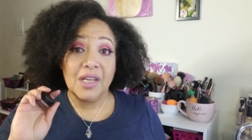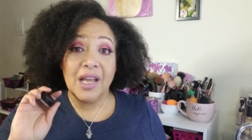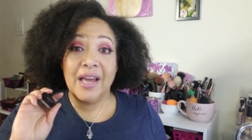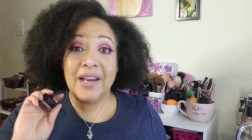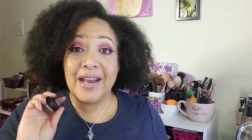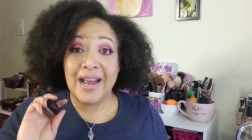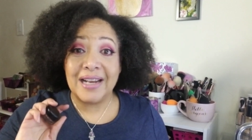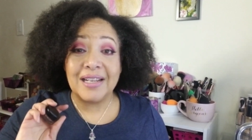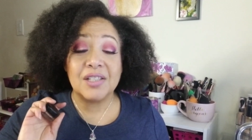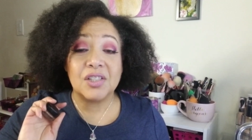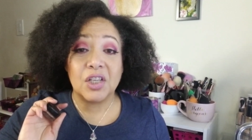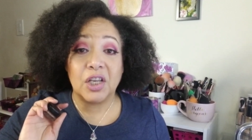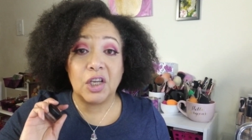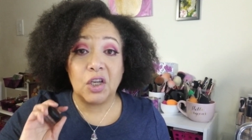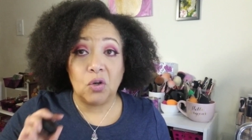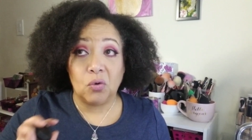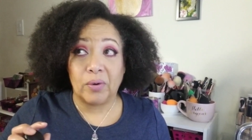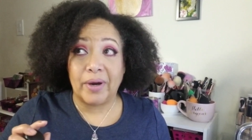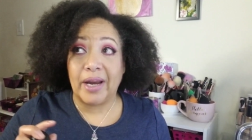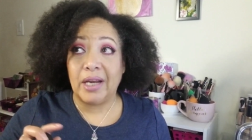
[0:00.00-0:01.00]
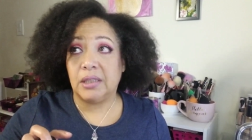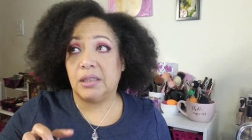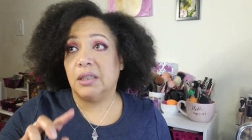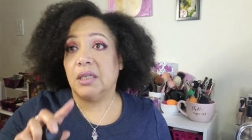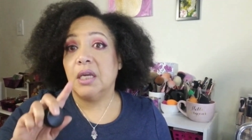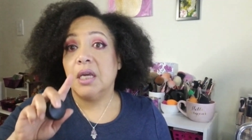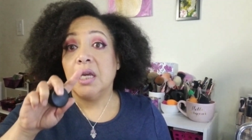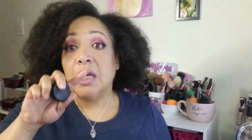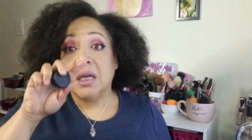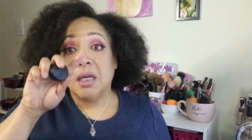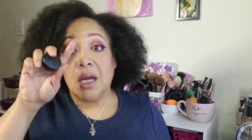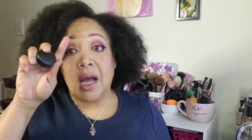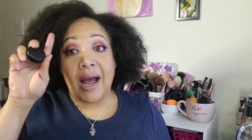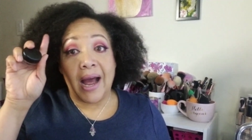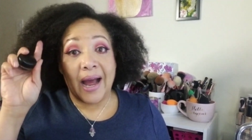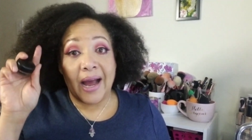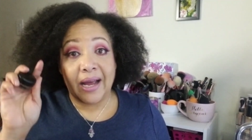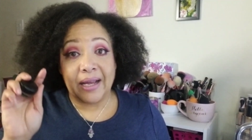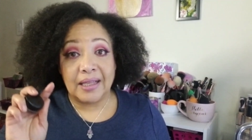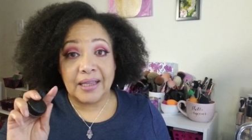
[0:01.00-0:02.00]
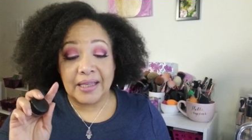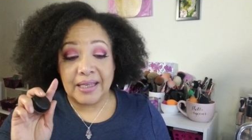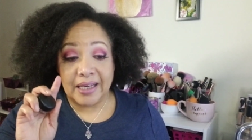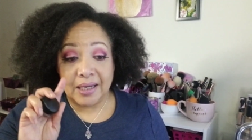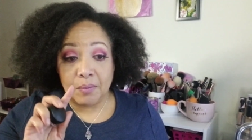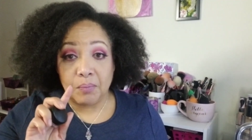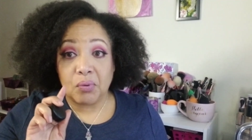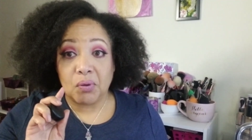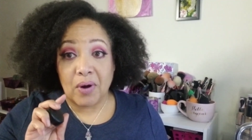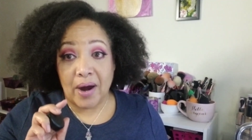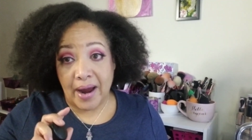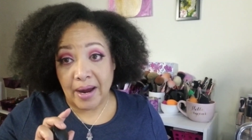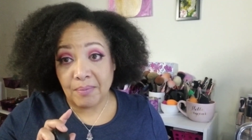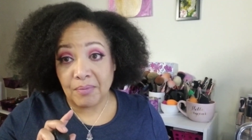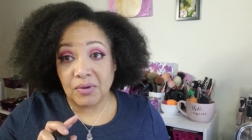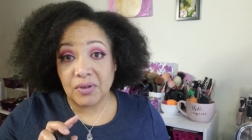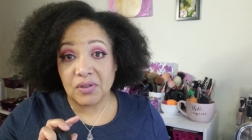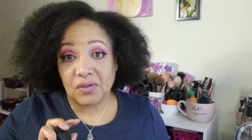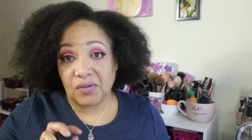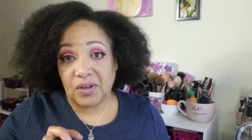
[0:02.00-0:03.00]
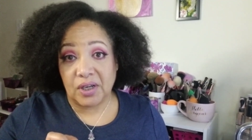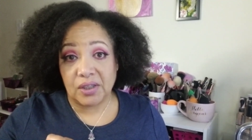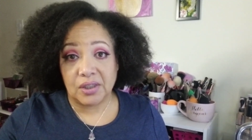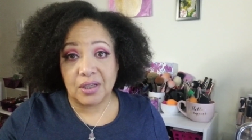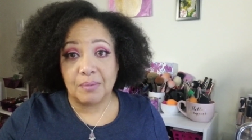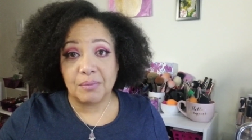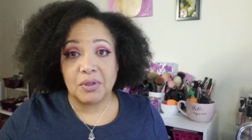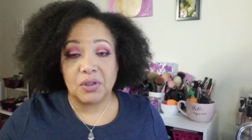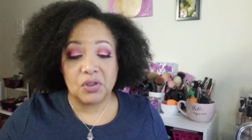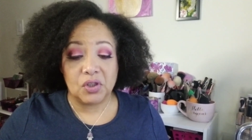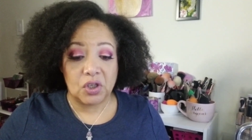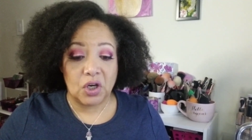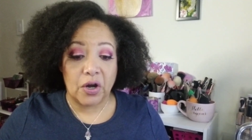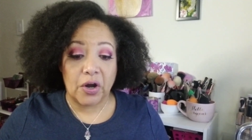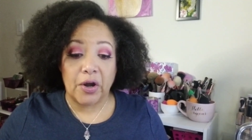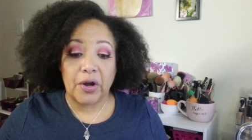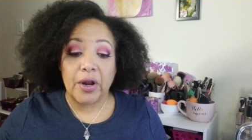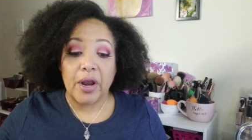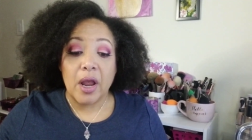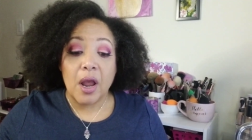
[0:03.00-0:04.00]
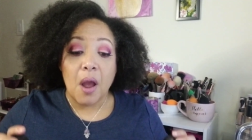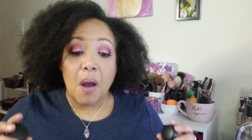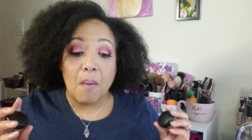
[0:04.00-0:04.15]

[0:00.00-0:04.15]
And that is a great eyelid primer as far as I'm concerned.